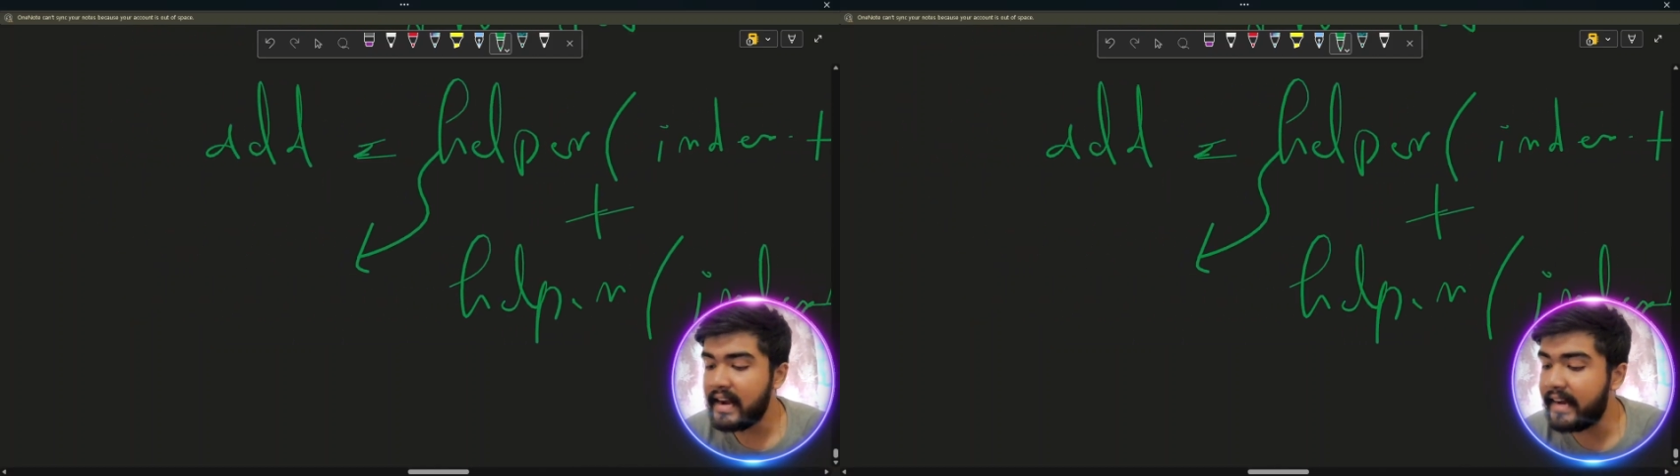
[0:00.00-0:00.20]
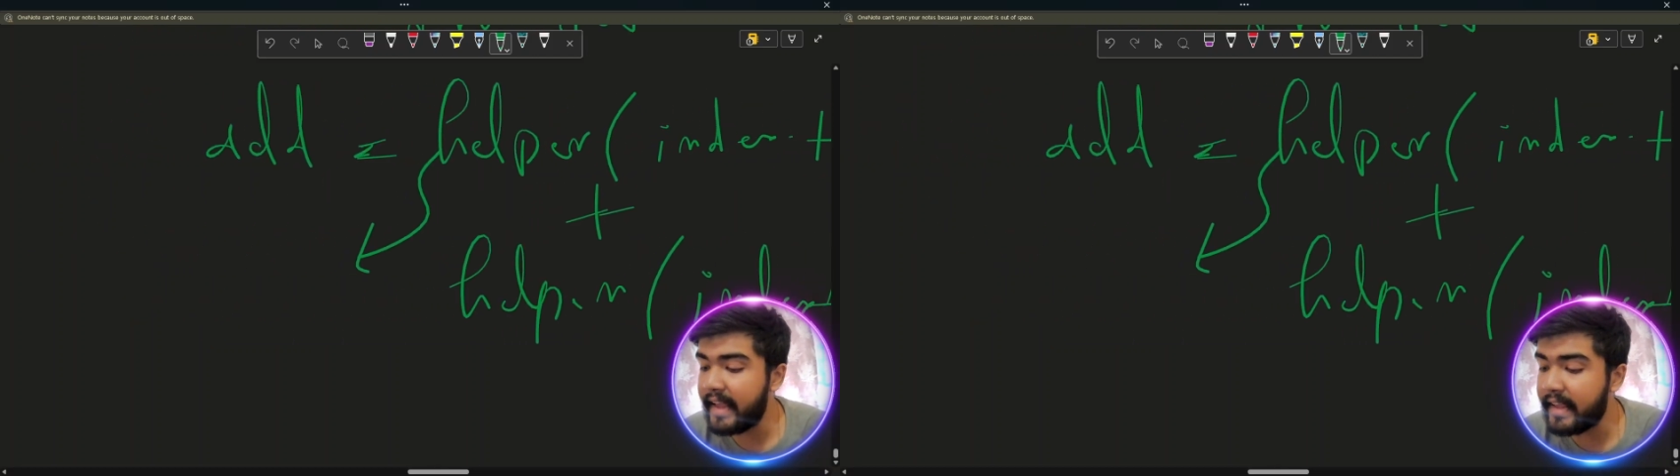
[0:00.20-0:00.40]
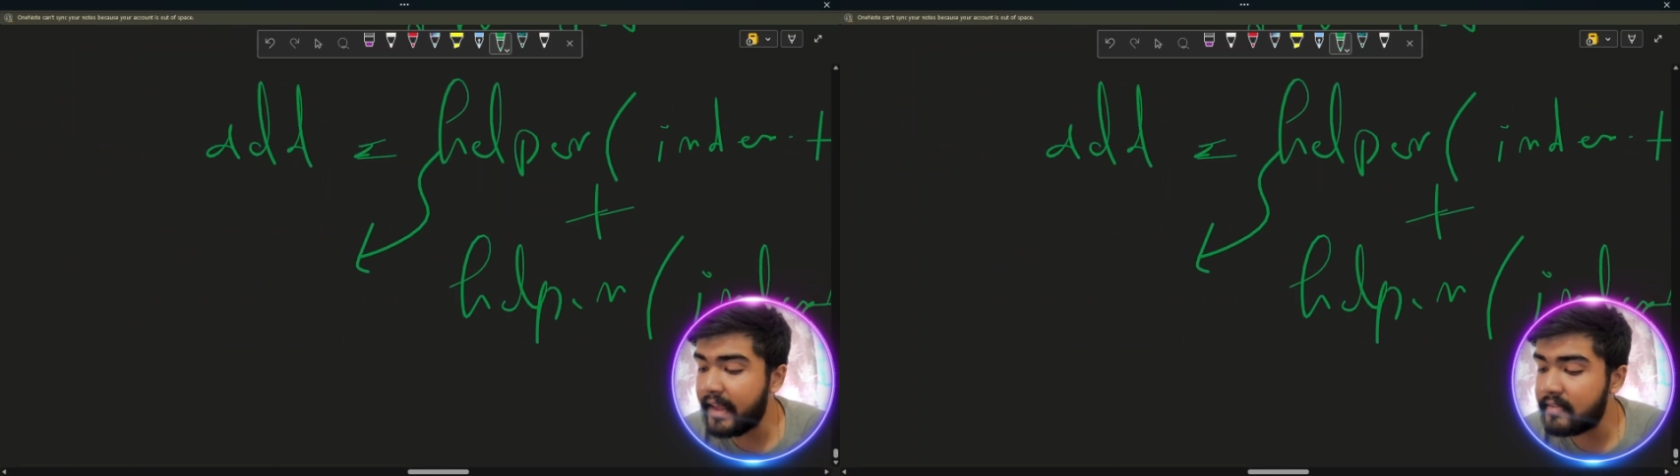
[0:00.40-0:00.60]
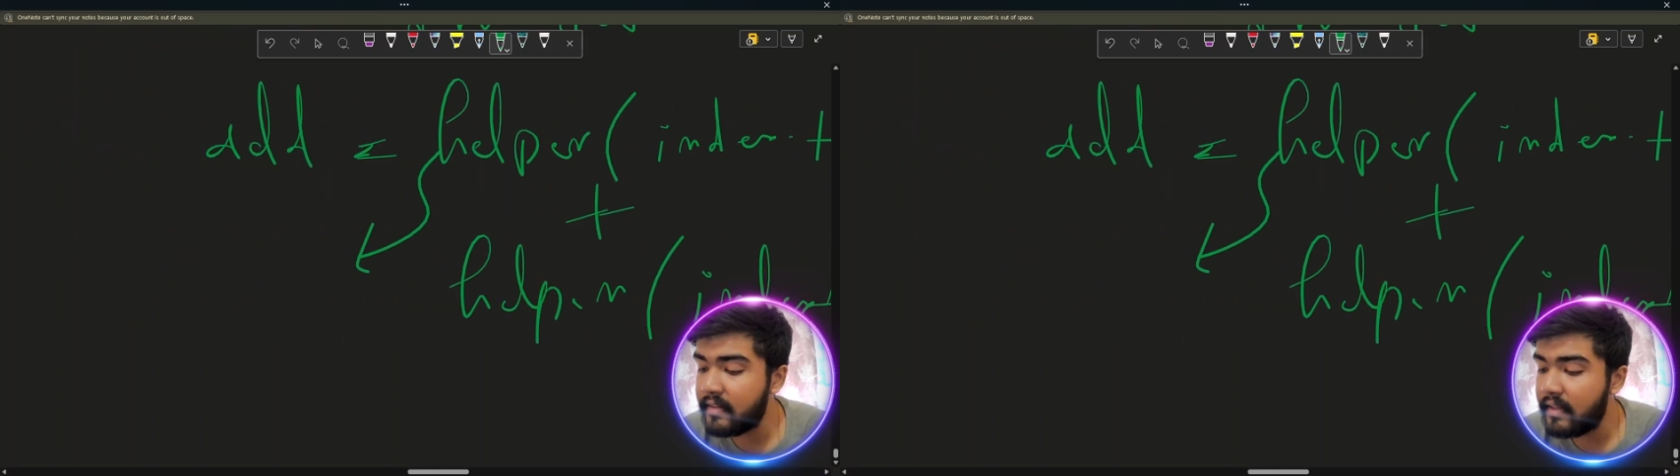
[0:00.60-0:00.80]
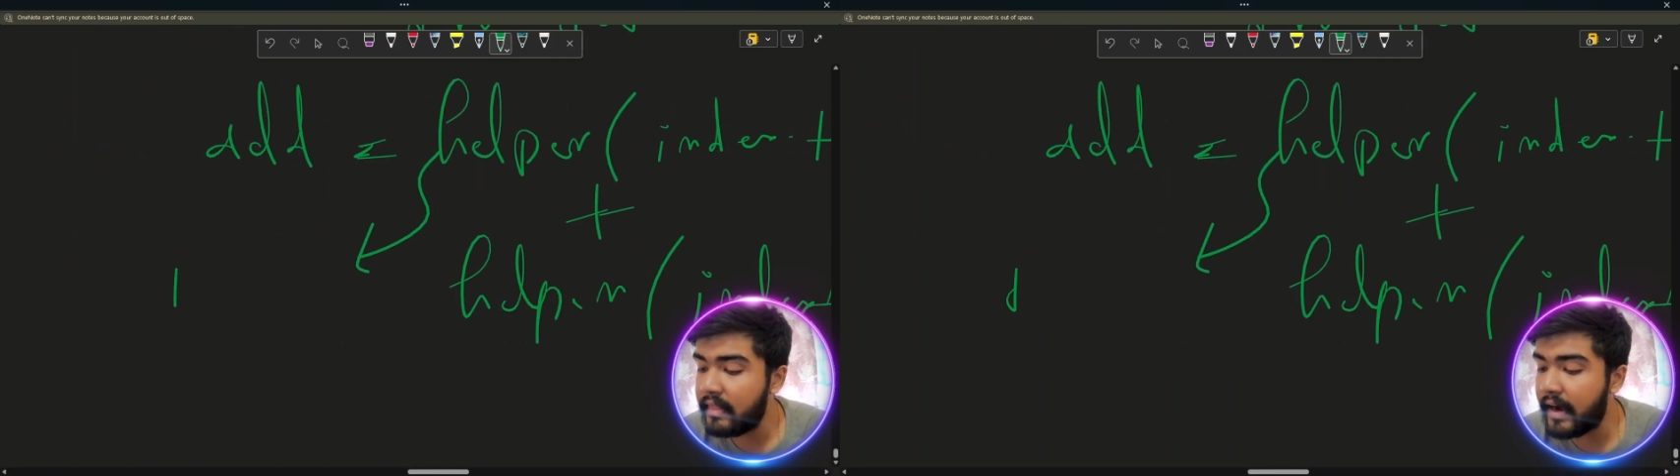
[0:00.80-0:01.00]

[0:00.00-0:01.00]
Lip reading: take case,